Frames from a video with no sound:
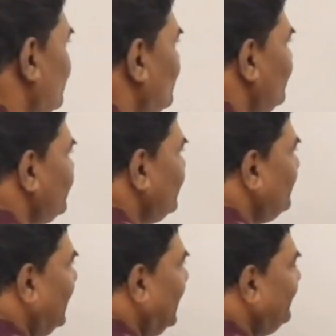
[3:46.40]
menu.
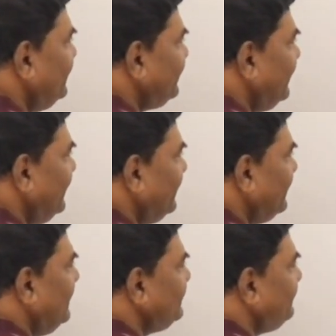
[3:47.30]
So I will say
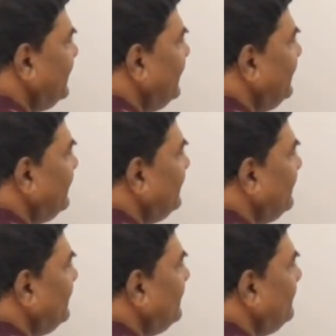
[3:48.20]
display
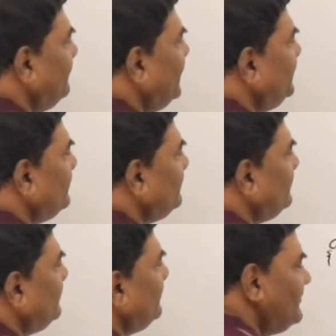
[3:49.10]
menu.
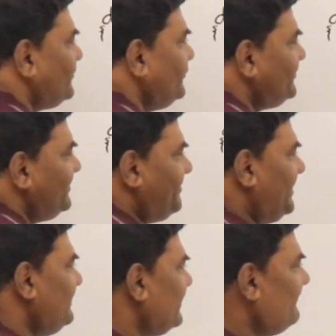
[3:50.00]
So using
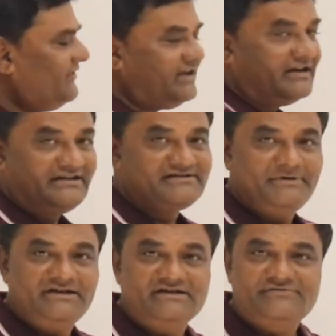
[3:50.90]
printf, we can display